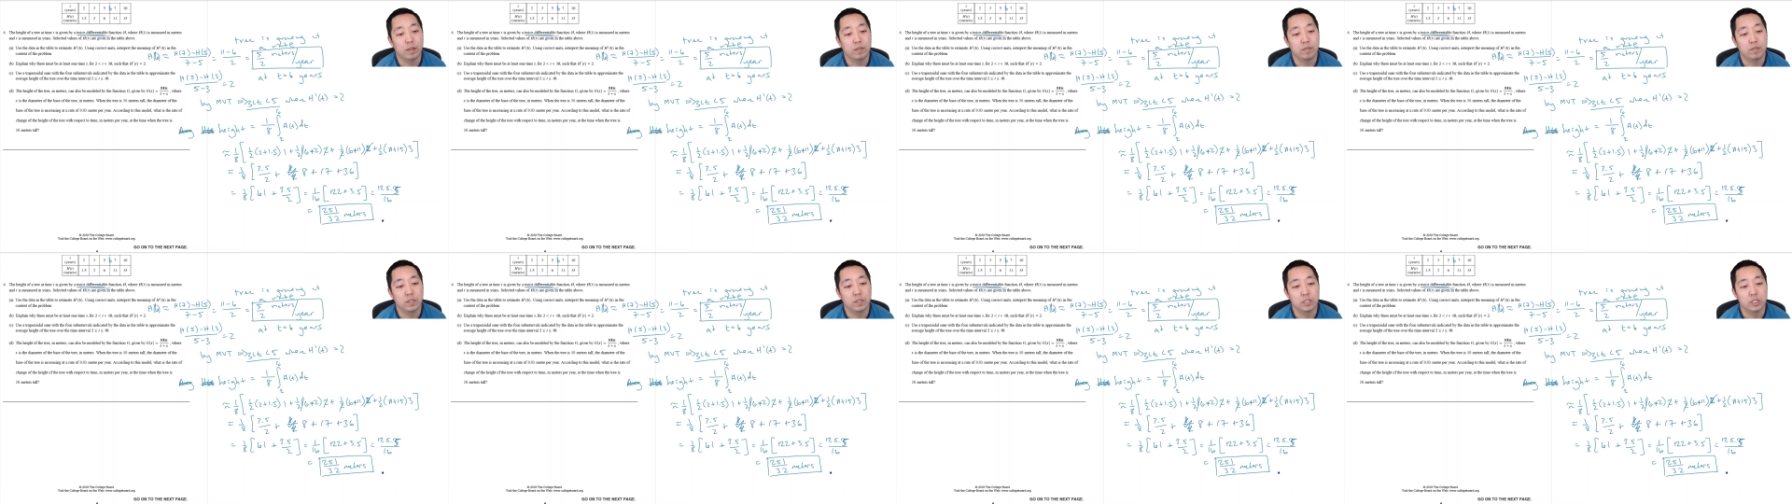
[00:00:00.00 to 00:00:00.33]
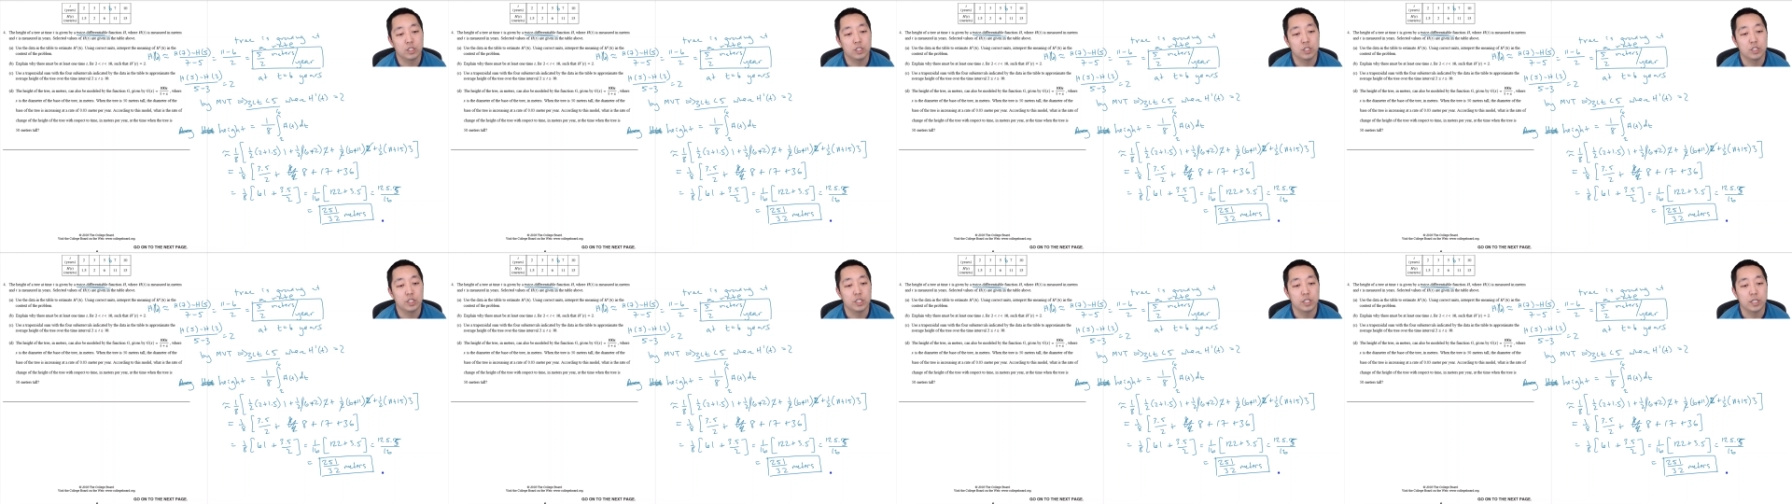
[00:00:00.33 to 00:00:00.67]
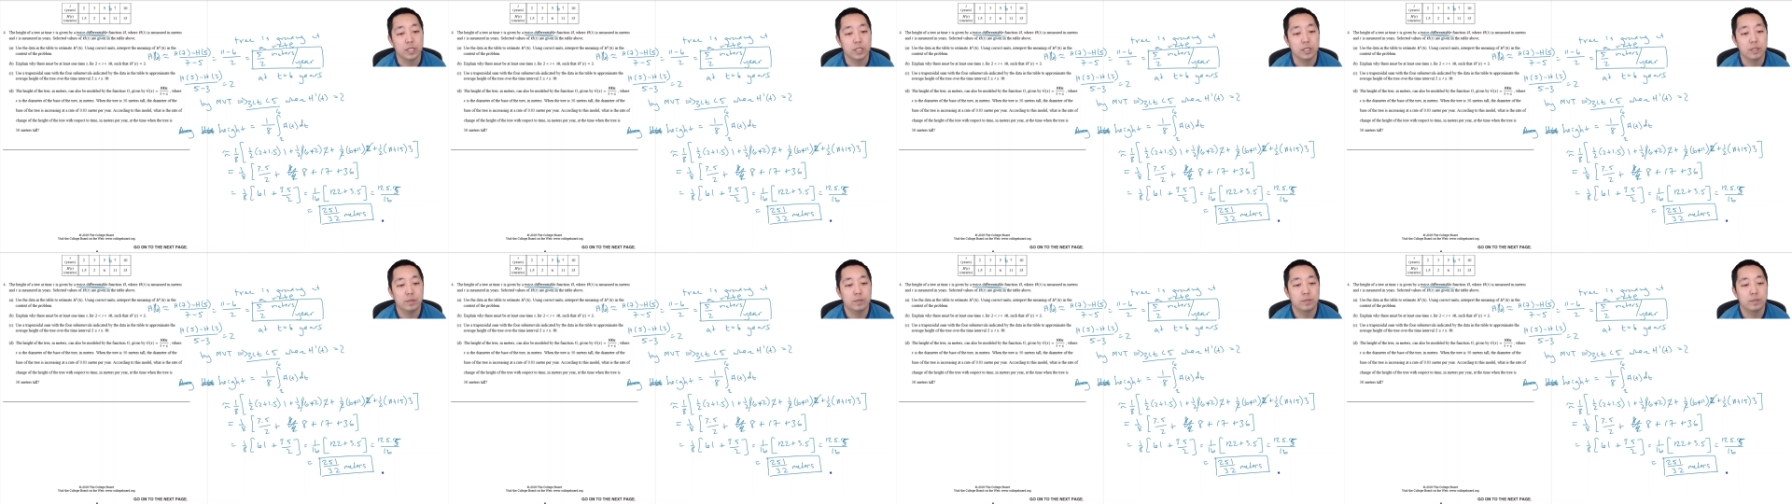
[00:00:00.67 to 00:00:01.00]
function
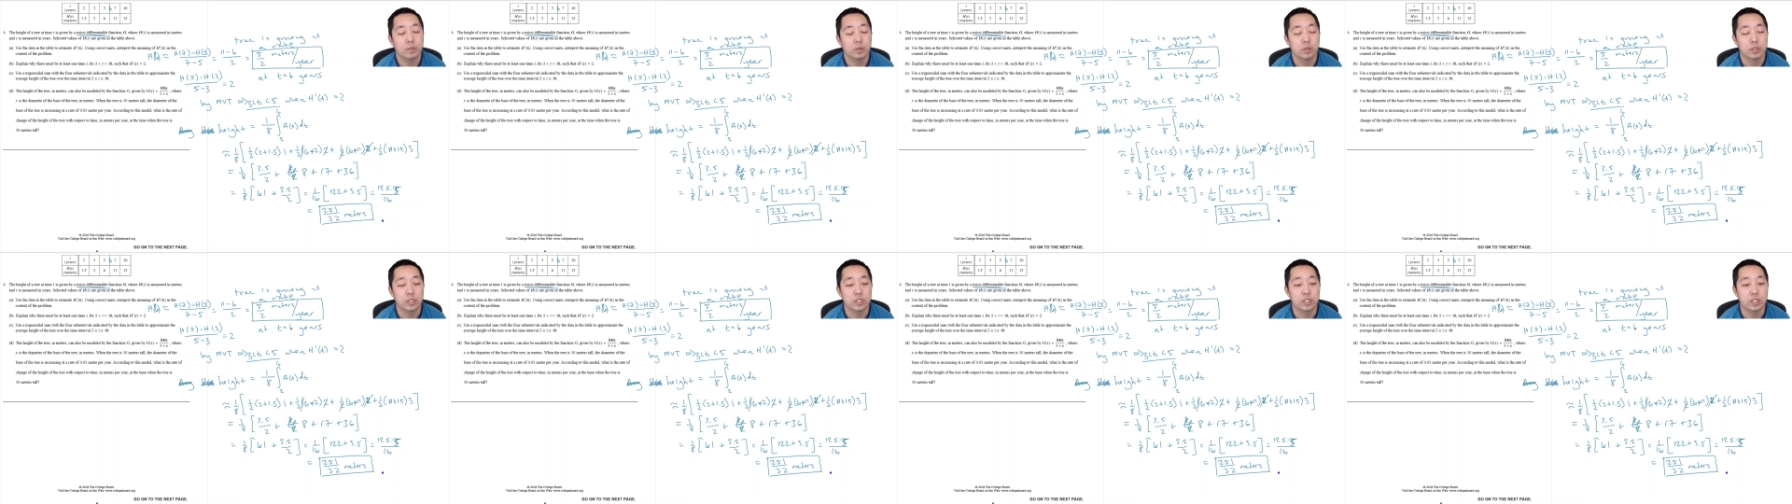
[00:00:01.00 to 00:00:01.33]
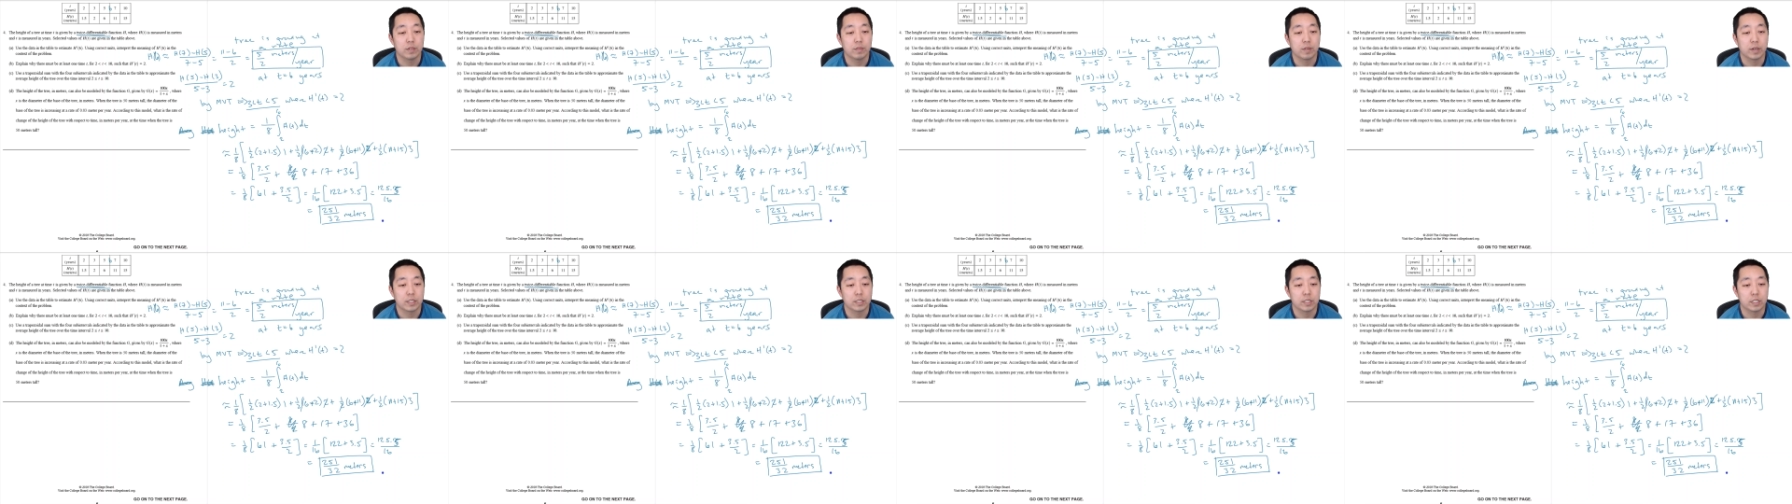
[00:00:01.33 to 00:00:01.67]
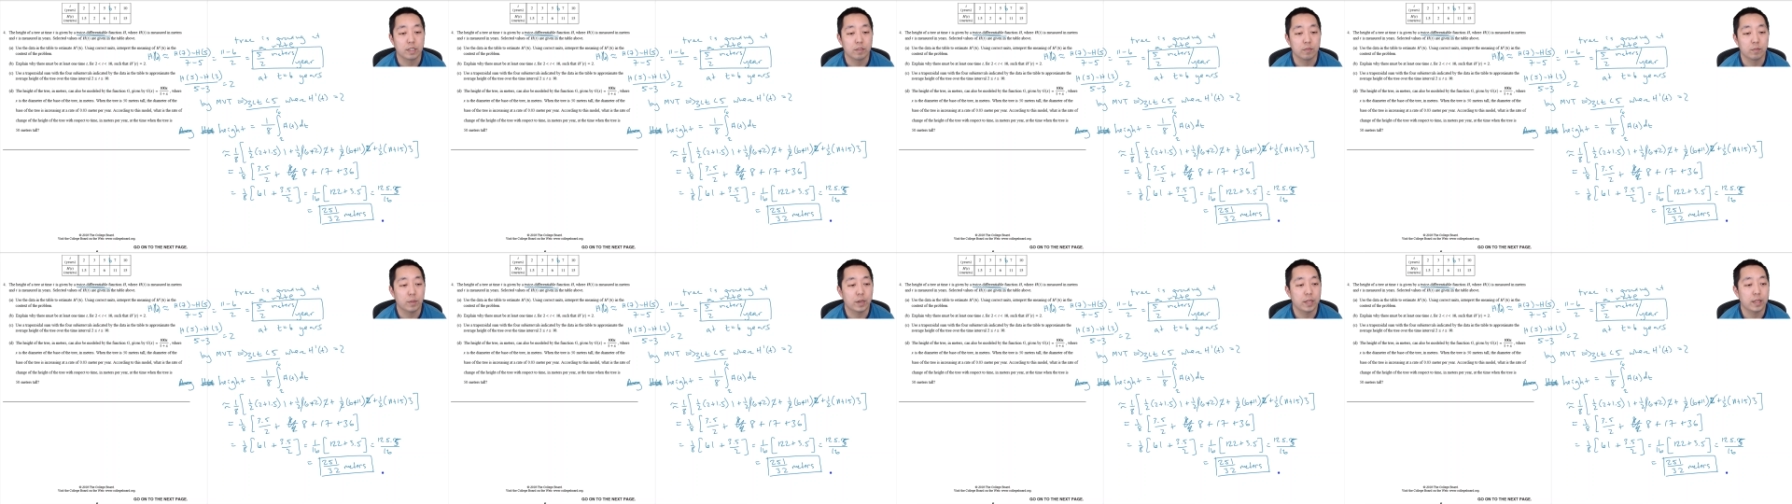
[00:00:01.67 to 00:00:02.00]
g, where g of x is
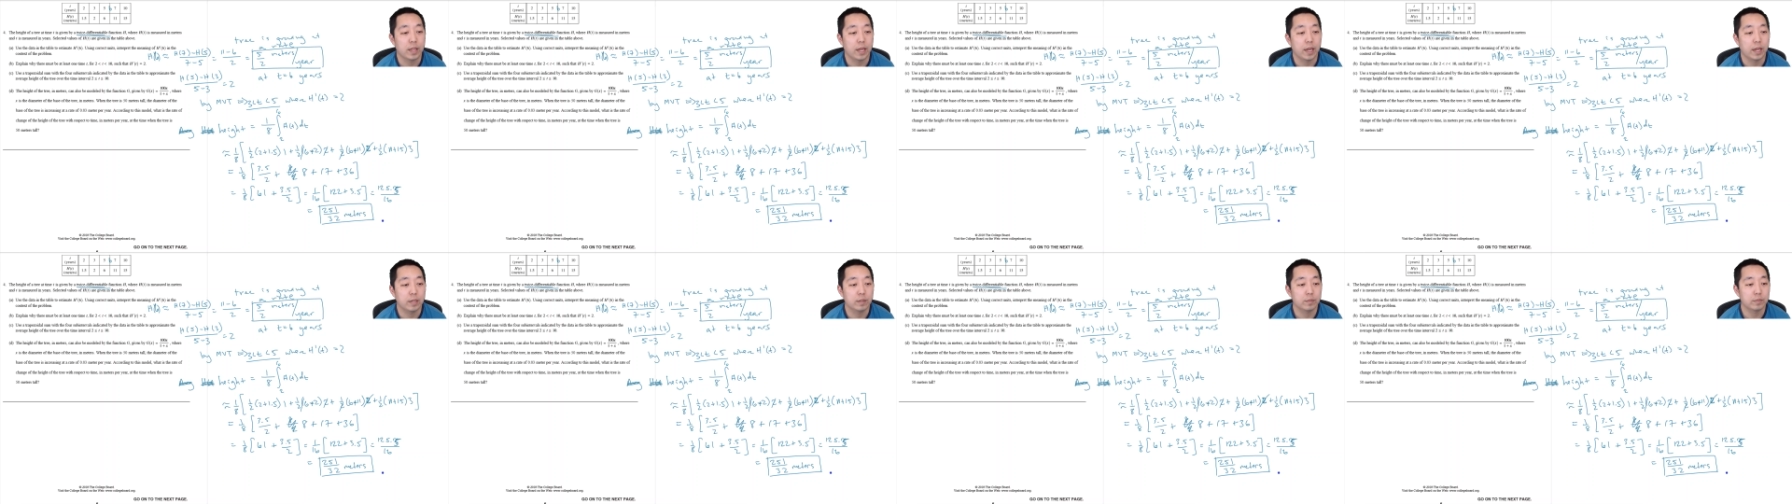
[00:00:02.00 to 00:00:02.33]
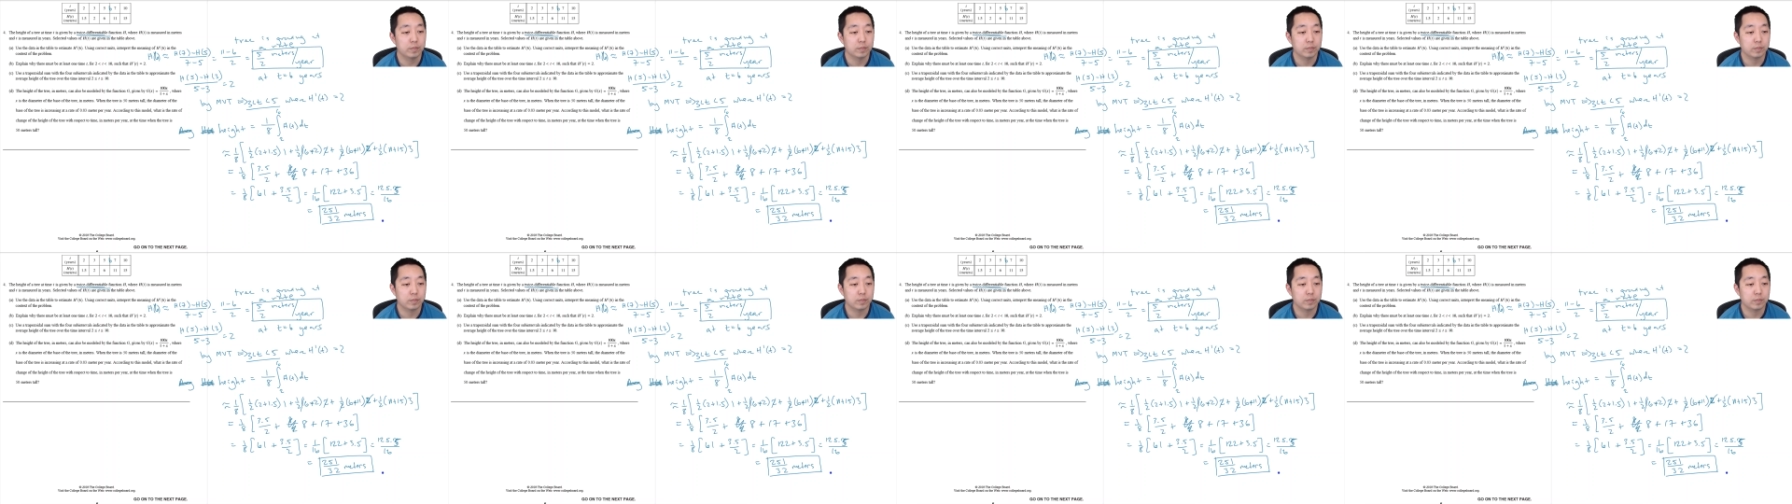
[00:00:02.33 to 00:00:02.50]
given by that,